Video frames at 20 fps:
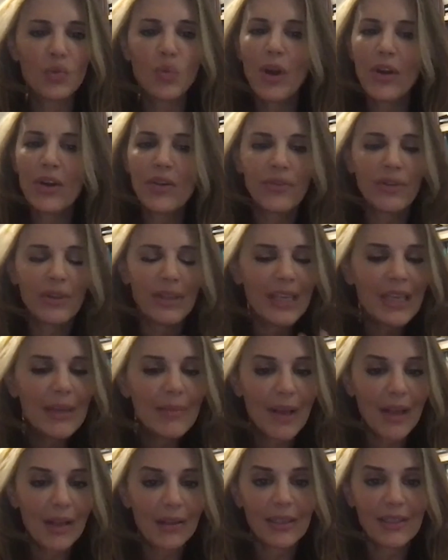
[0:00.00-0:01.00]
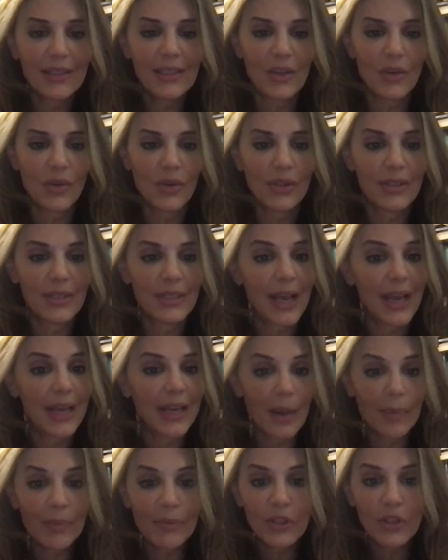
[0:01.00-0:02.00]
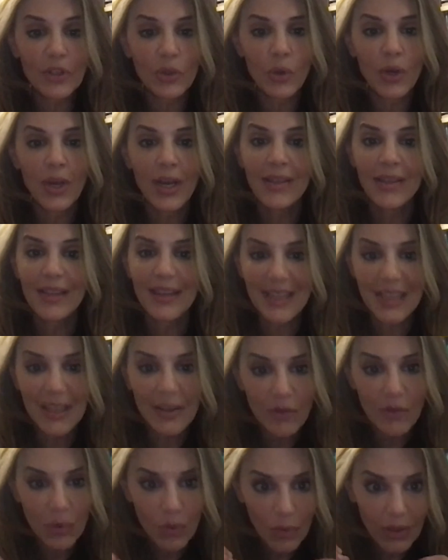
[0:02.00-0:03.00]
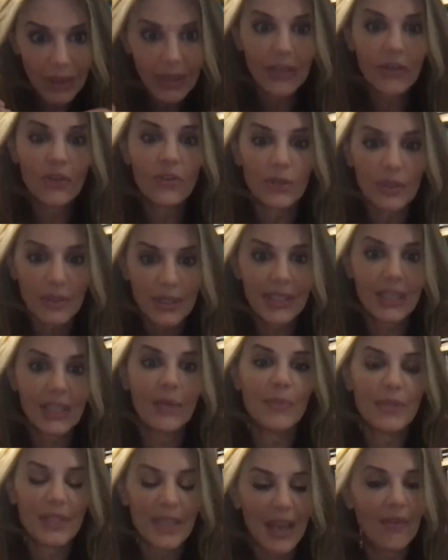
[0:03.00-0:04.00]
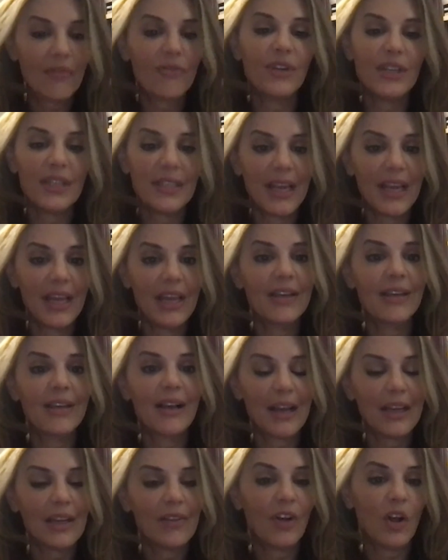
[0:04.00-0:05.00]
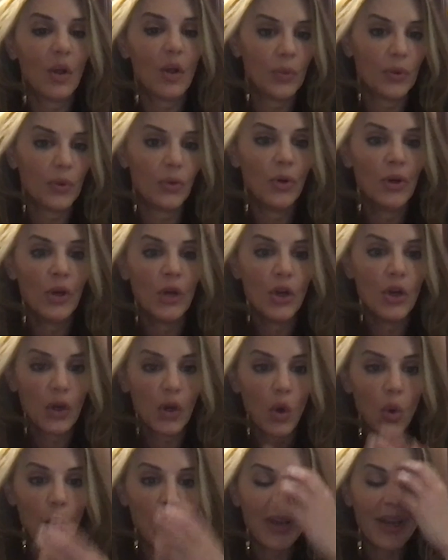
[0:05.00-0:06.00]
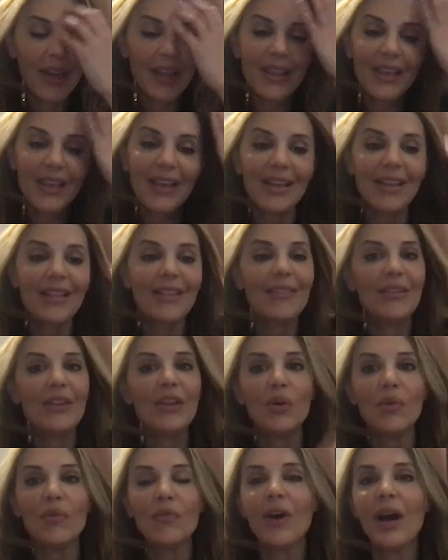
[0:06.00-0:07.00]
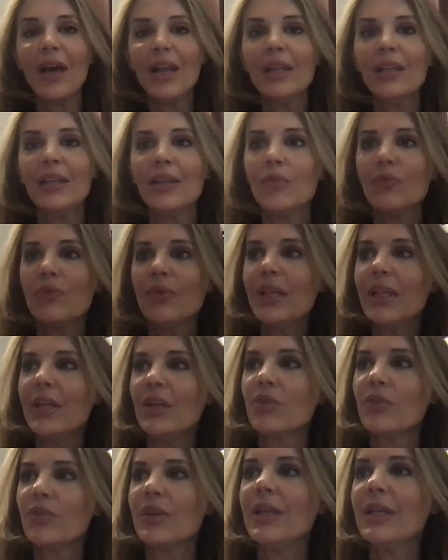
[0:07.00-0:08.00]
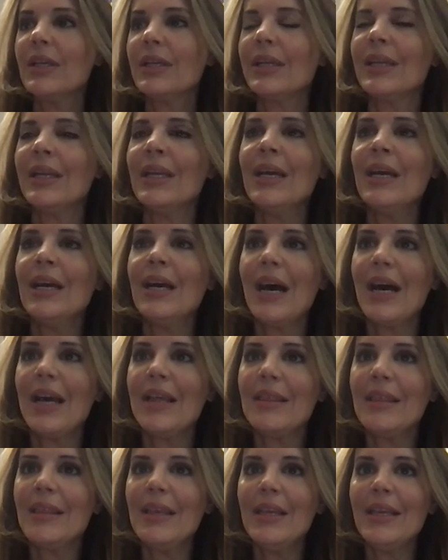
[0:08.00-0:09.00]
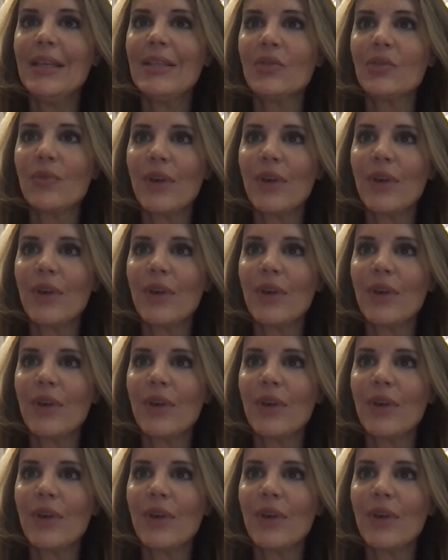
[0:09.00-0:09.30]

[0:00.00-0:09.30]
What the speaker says: wonderful email lists that you can sign up to that give you literal tips every day to kind of help you cope. And I think, finally and really critically, I think it's